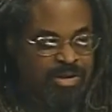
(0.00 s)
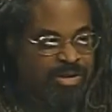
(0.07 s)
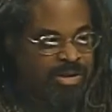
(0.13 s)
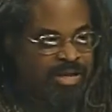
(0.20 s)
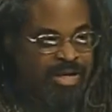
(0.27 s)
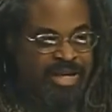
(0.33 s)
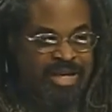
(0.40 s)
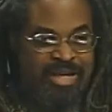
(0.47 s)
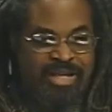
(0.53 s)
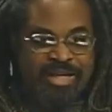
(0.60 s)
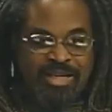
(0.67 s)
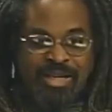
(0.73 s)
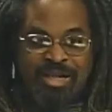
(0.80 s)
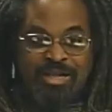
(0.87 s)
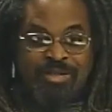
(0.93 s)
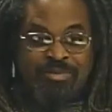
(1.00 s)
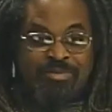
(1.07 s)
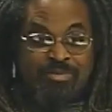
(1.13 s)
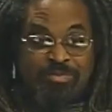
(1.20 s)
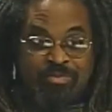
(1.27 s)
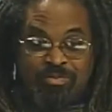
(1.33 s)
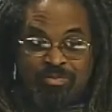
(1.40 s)
a uh,
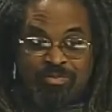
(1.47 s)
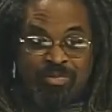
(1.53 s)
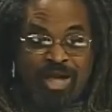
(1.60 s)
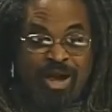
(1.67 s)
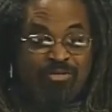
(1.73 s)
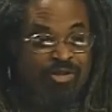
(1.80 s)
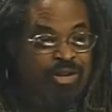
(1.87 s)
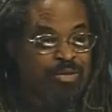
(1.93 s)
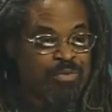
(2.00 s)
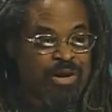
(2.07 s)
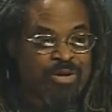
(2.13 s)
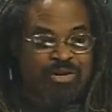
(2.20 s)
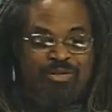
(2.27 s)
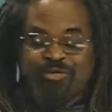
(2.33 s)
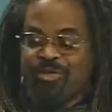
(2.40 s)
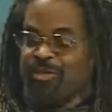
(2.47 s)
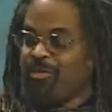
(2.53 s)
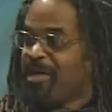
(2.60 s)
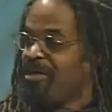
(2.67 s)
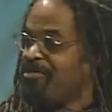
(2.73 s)
African-American female,